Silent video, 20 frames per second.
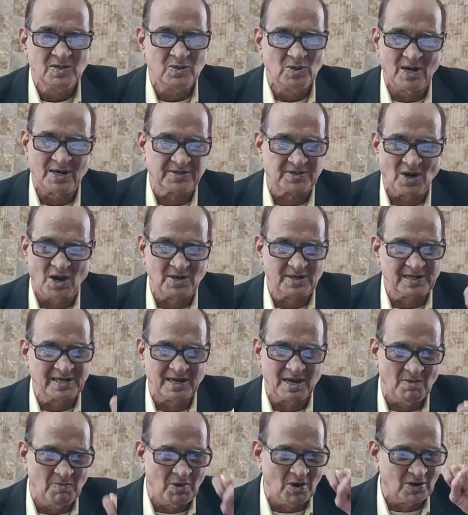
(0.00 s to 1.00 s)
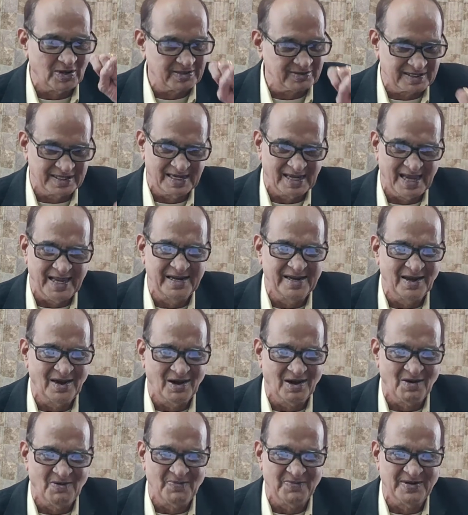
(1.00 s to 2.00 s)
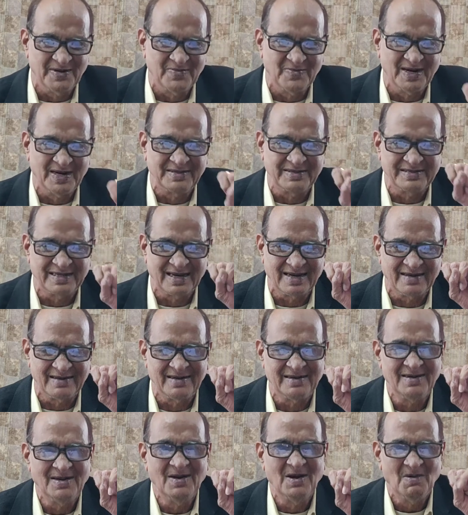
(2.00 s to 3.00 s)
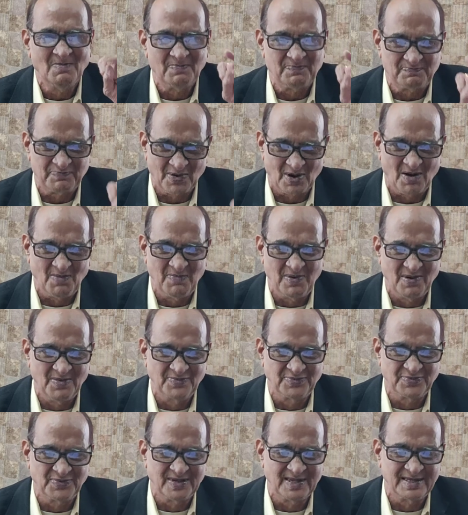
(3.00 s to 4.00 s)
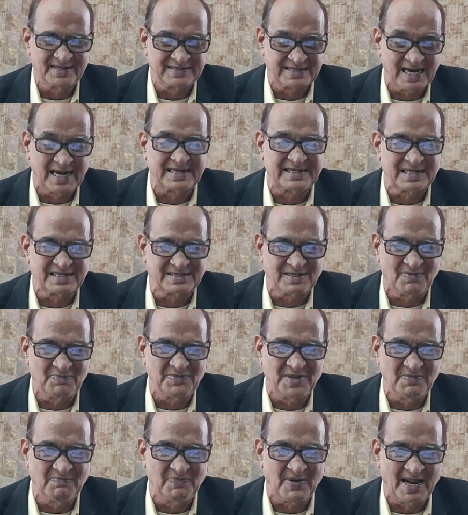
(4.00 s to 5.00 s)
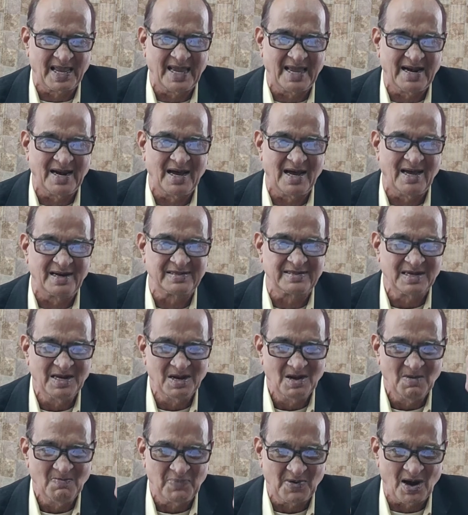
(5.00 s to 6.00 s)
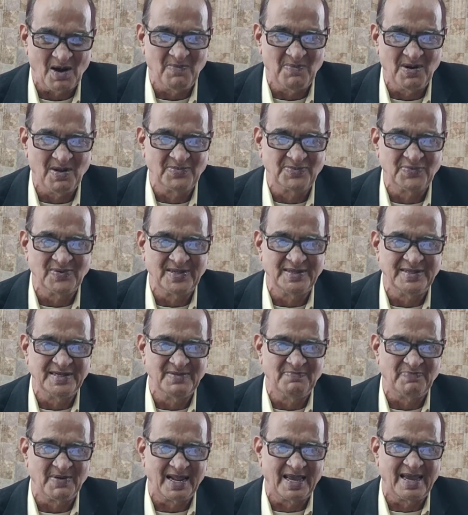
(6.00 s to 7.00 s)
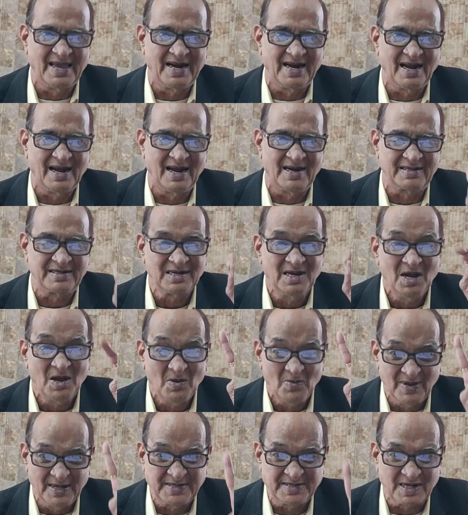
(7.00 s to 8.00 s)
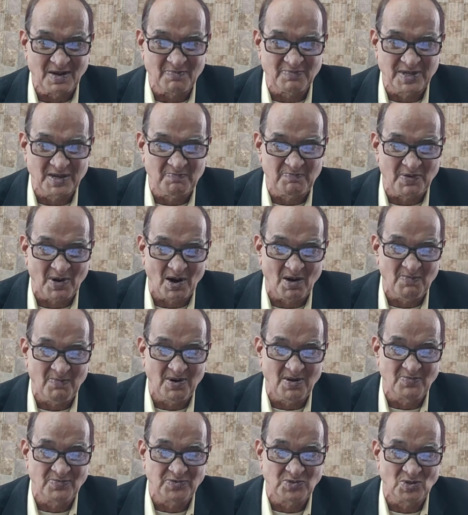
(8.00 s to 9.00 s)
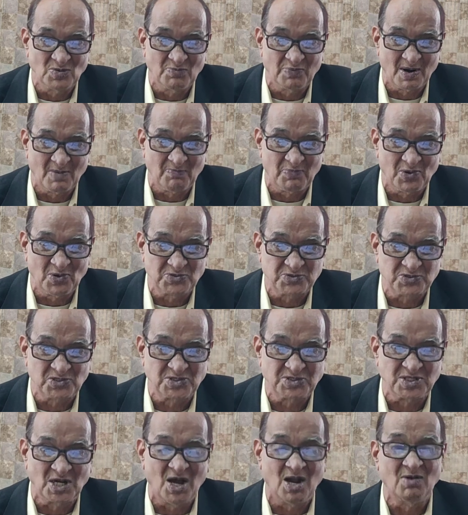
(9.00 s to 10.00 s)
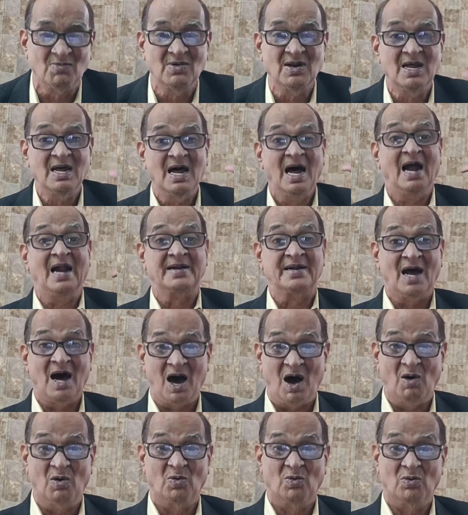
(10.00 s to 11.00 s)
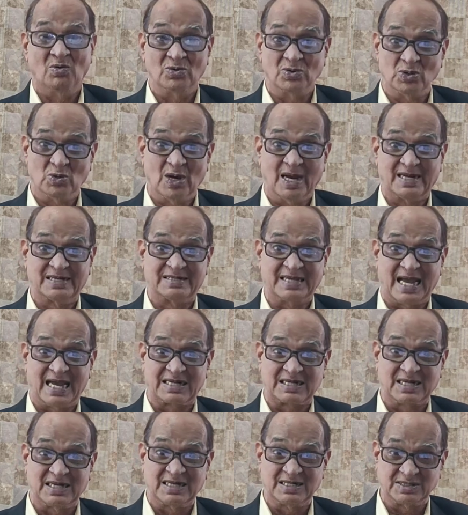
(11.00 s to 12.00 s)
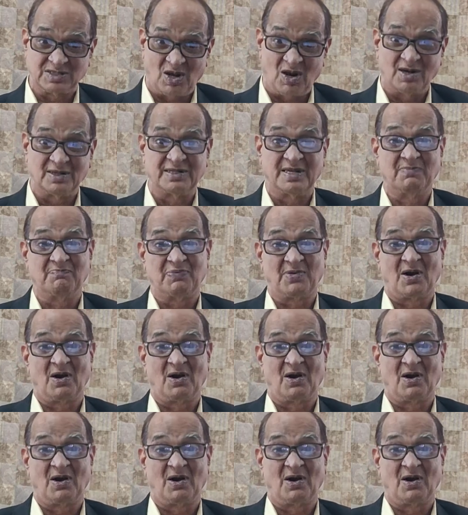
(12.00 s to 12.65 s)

You are talking about the area of invention, problems with the status of the prior art, problems with the prior art, which of the problems you propose to solve and how you exactly solve the